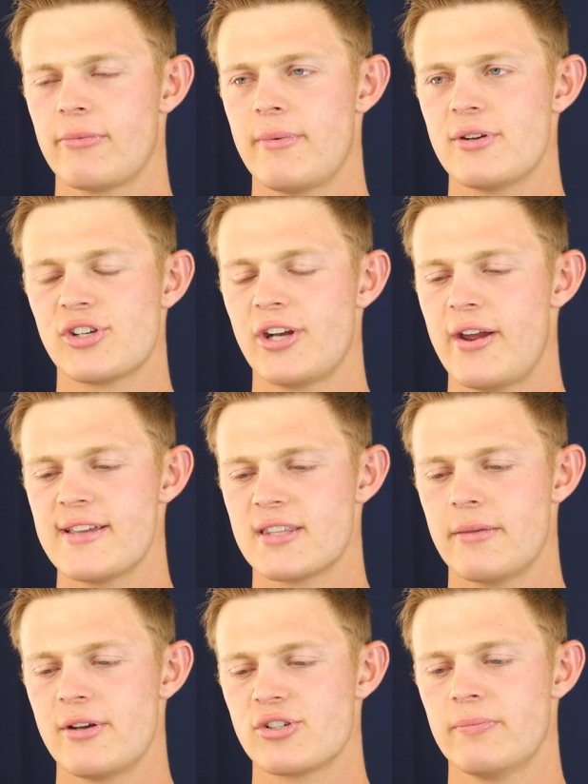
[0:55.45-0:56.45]
the missionaries in
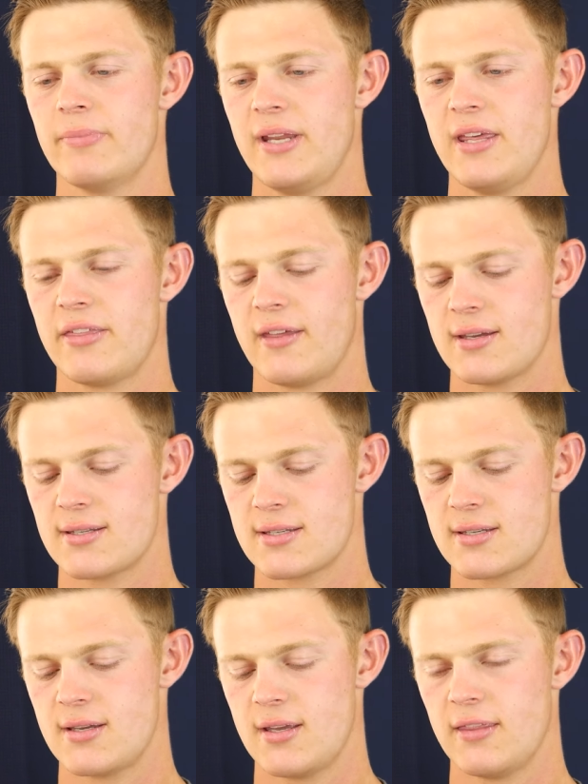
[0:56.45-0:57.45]
the mission beneath us,